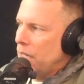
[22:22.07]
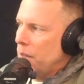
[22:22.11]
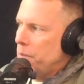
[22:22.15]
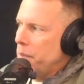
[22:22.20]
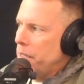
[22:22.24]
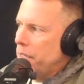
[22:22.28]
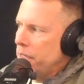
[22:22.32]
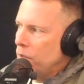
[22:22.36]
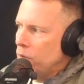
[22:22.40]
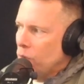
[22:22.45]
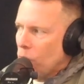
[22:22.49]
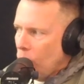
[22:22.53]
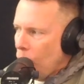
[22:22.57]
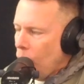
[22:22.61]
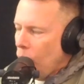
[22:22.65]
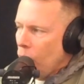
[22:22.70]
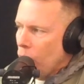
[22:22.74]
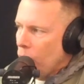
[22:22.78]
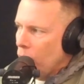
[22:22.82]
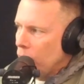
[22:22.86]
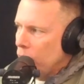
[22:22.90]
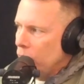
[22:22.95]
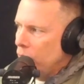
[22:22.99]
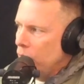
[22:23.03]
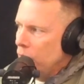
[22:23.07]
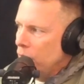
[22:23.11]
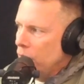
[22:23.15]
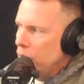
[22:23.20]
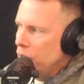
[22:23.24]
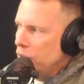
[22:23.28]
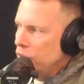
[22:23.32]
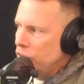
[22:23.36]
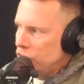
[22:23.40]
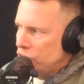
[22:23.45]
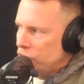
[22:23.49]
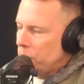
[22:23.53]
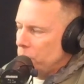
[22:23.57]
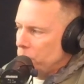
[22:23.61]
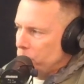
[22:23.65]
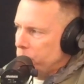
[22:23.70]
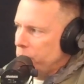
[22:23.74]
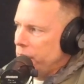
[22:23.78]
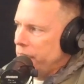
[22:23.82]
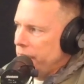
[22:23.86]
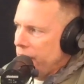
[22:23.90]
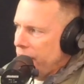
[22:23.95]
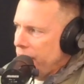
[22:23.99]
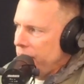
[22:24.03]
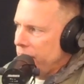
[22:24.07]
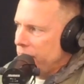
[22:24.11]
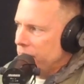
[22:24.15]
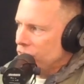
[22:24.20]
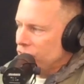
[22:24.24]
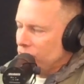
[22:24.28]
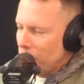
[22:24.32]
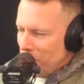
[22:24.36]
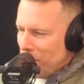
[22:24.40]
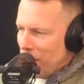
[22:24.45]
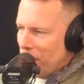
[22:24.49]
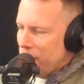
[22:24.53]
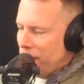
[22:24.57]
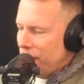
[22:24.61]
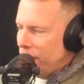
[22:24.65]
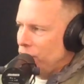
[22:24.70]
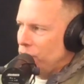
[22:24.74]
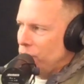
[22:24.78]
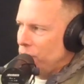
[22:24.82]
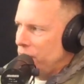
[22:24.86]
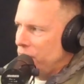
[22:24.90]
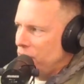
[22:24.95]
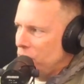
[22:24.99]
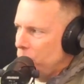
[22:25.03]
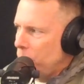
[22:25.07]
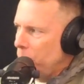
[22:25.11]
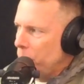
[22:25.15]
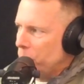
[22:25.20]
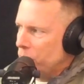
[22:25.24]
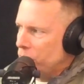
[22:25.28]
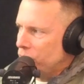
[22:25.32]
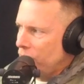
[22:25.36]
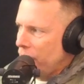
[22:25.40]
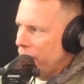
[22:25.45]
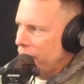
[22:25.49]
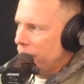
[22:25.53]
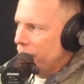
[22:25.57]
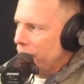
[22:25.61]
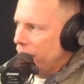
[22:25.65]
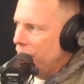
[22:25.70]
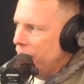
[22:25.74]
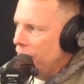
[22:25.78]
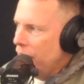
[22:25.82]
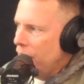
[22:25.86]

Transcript: I mean, they're all just complete idiots. Some of the things you hear these people say, you're like,